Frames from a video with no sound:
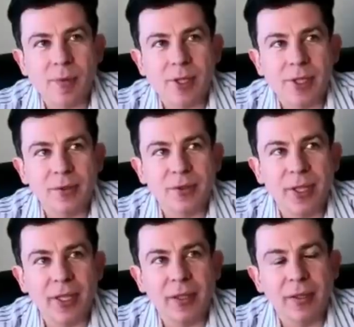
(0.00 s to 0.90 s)
how you
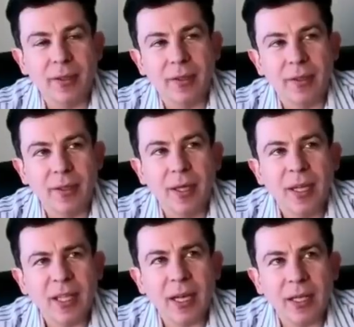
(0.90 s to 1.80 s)
say,
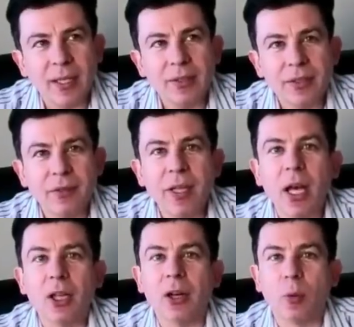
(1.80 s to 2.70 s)
yeah, it's definitely a
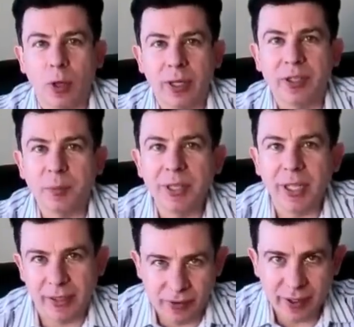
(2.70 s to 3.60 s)
lot of work has been
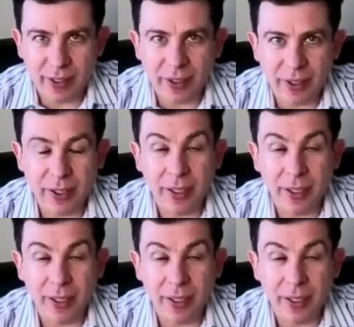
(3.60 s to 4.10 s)
done in this area,